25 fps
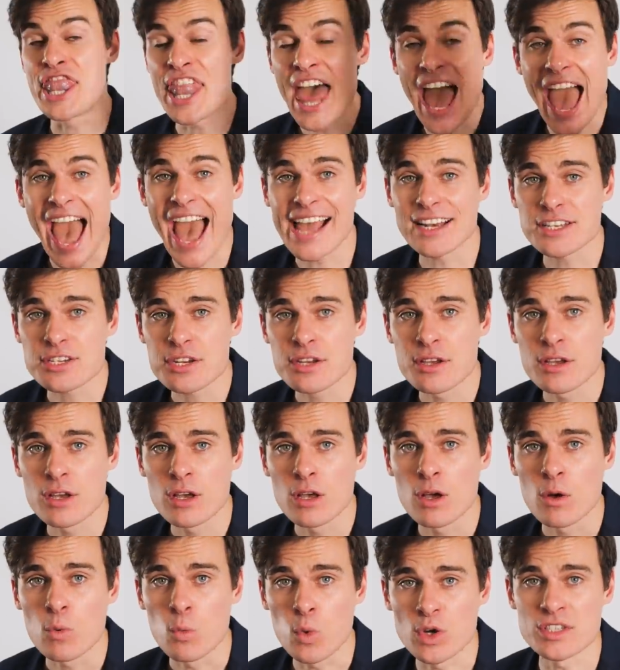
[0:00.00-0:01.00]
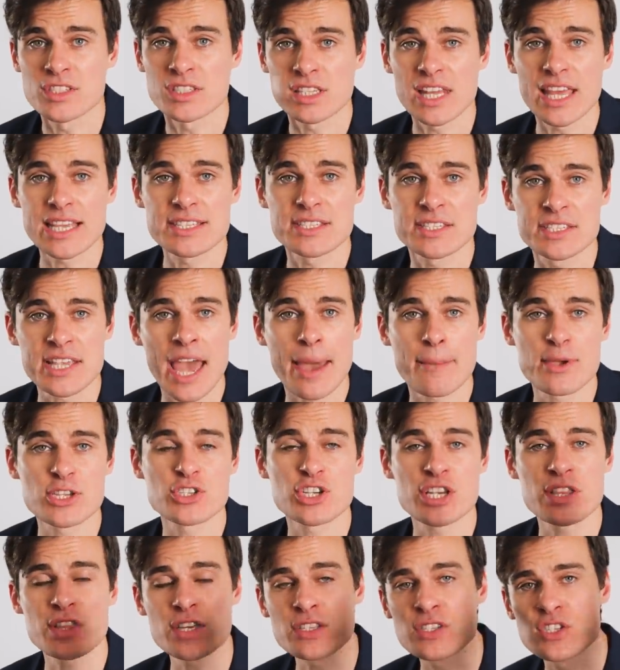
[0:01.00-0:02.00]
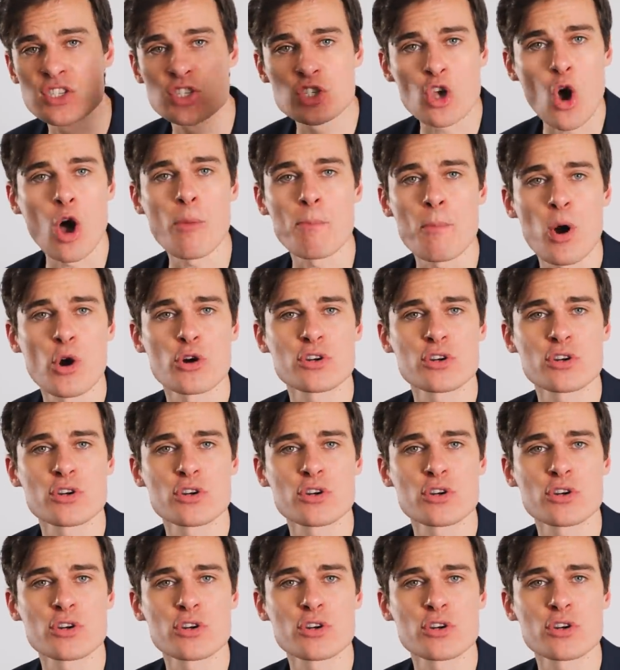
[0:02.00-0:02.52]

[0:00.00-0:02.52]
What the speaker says: That was less damaging than Scott